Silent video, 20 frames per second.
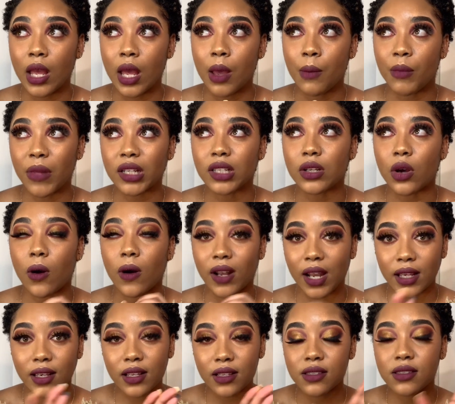But all I
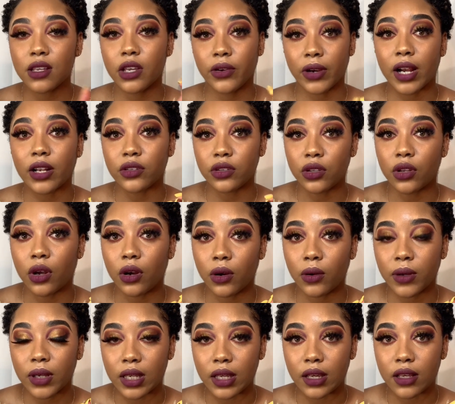can say right now
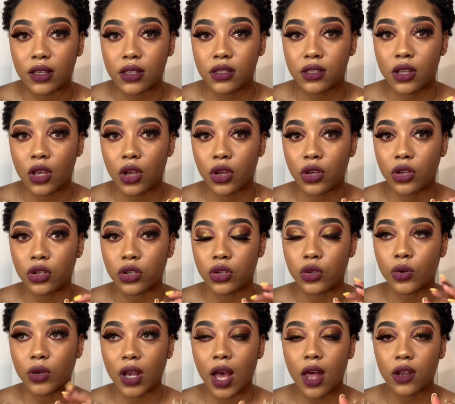is, you
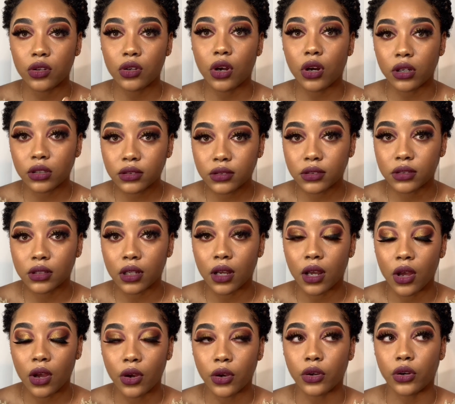cannot
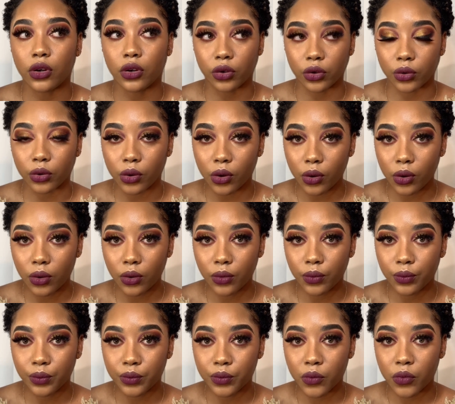grow
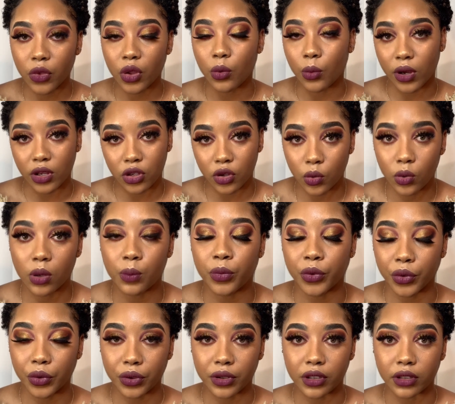where you were
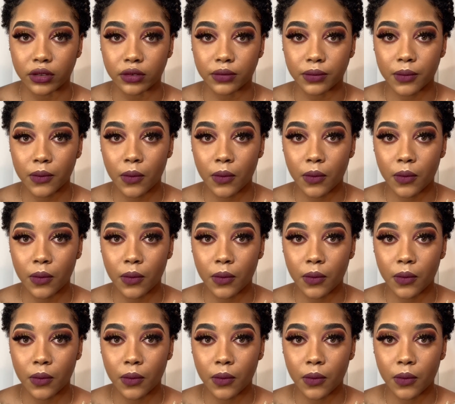broken.